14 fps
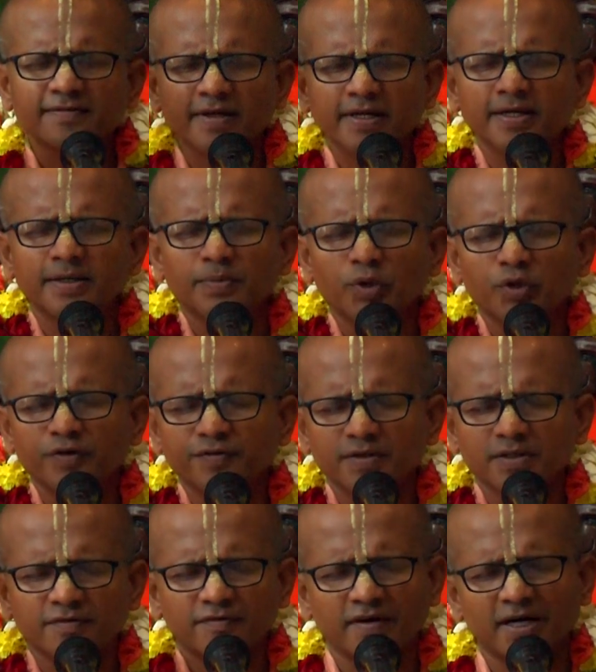a very
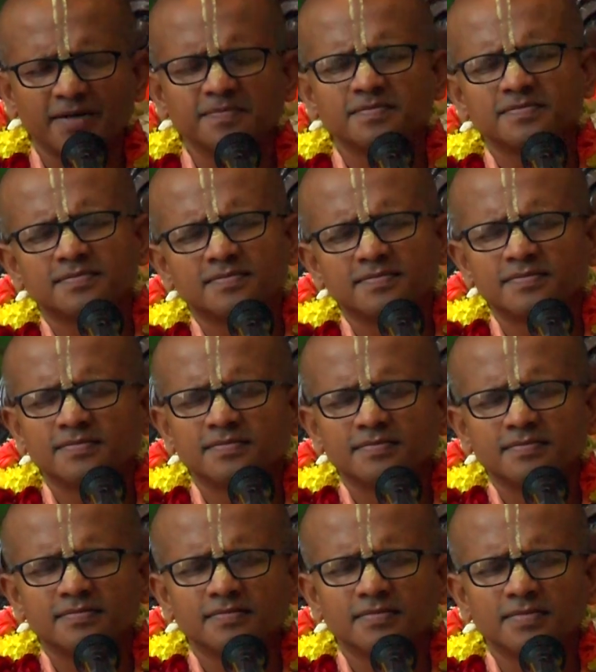beautiful farm.
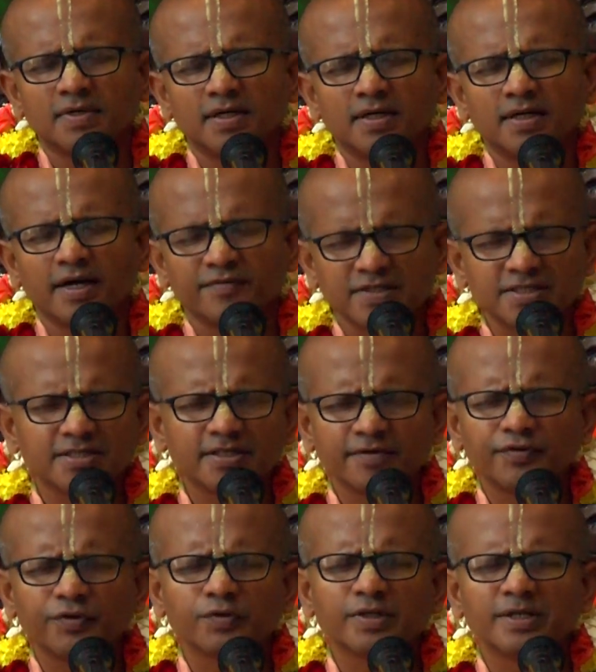Uh, I visited a
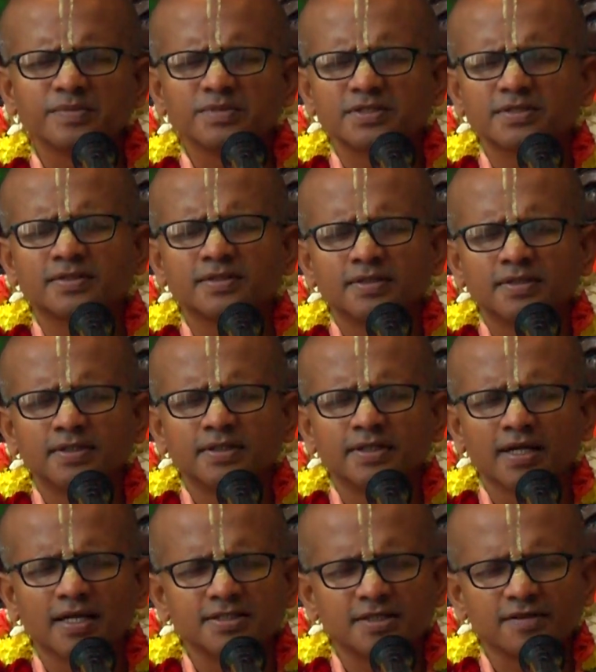few times,
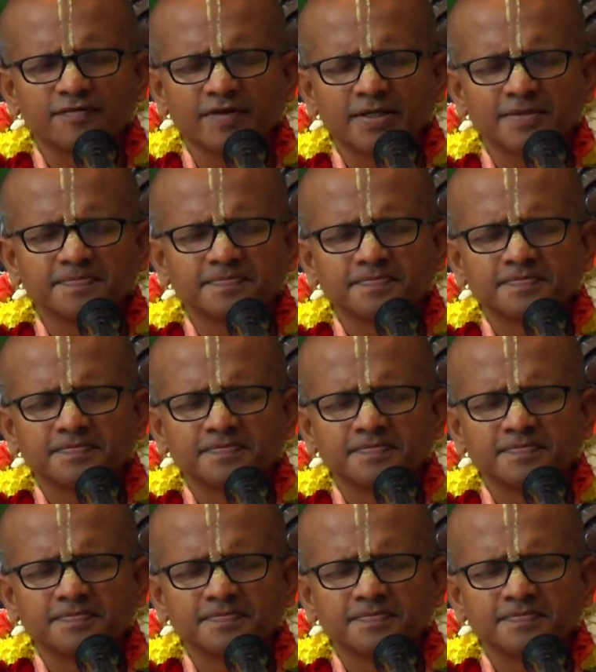Nilachal Farm.